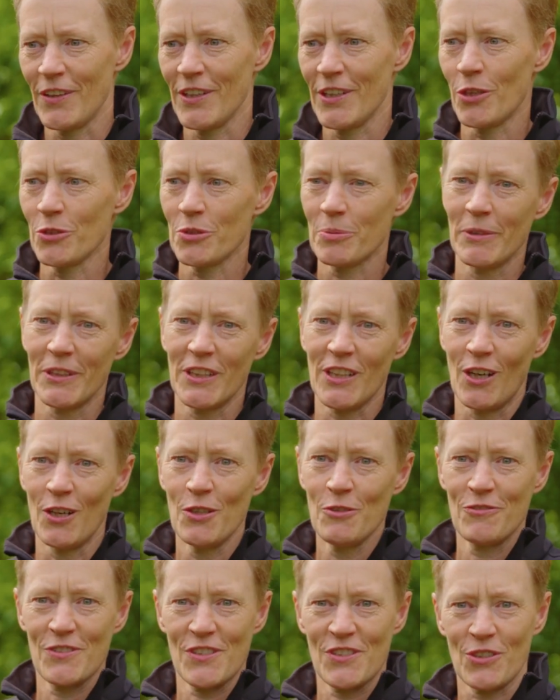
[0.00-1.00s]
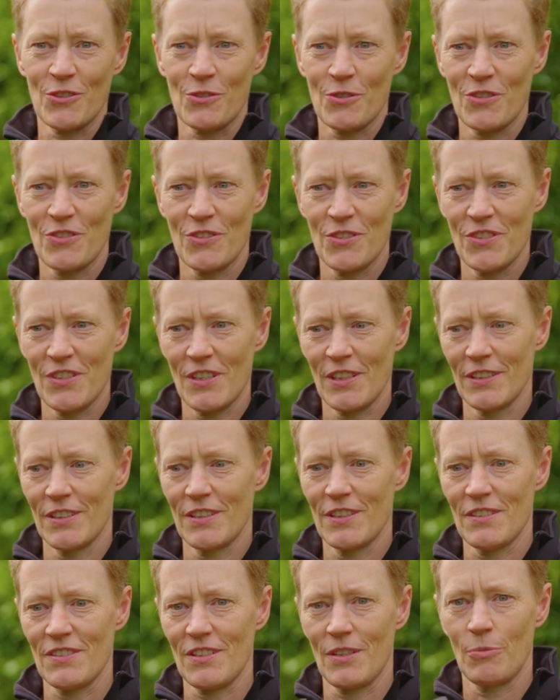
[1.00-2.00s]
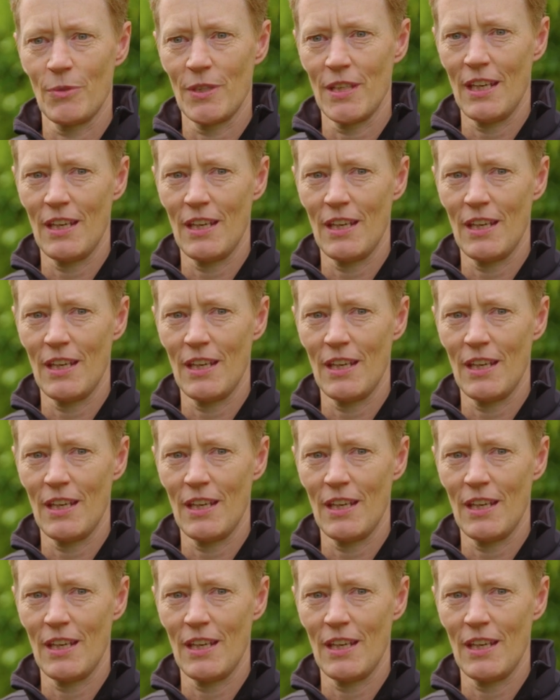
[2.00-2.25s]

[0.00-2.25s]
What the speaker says: The ultimate goal for Citrus New Zealand is that we